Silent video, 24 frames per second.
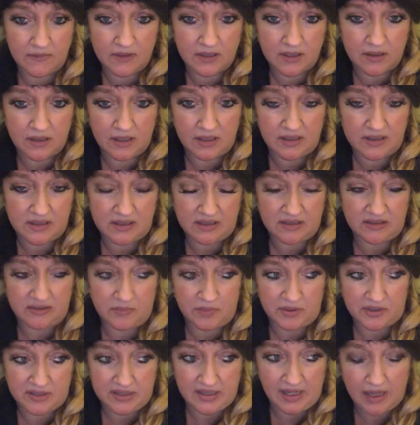addictive
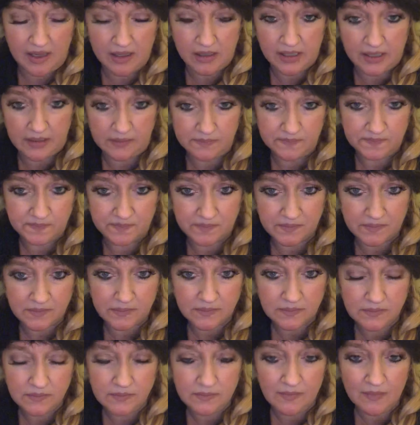personality.
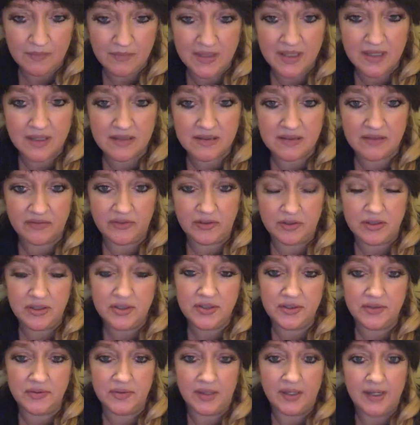Because if you
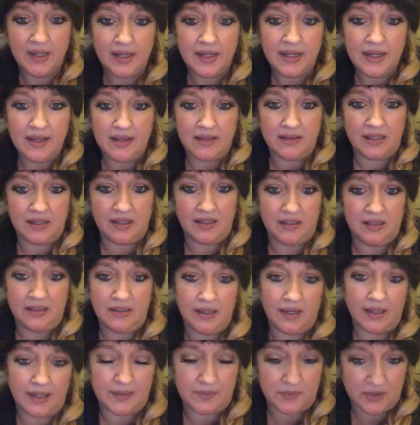do, then
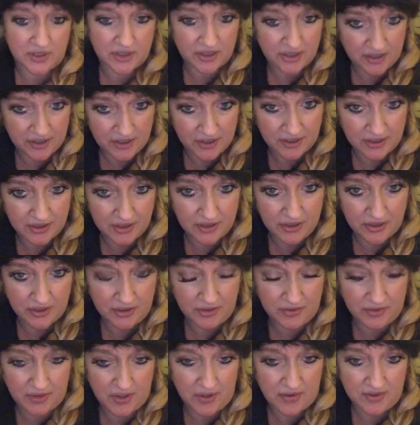I'm sure
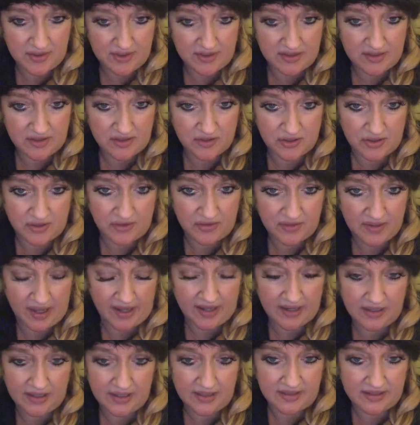this is true,
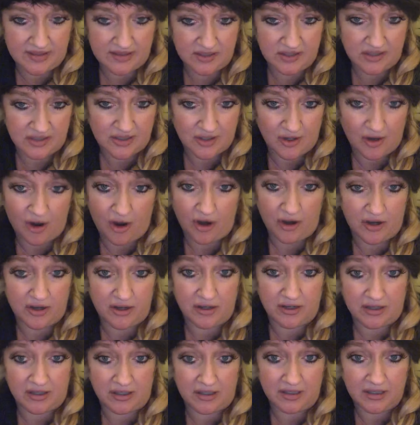that it's just
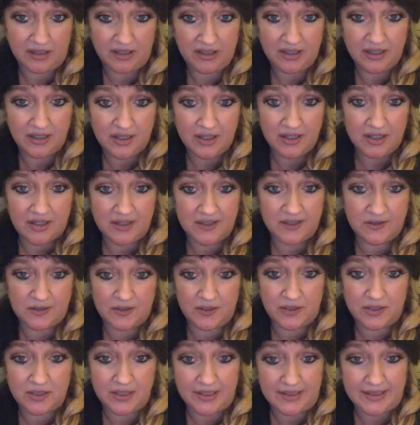harder.
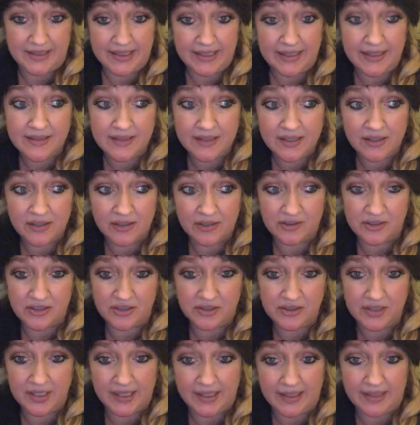It's easier
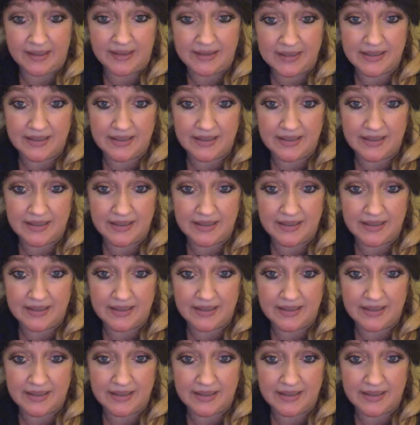to get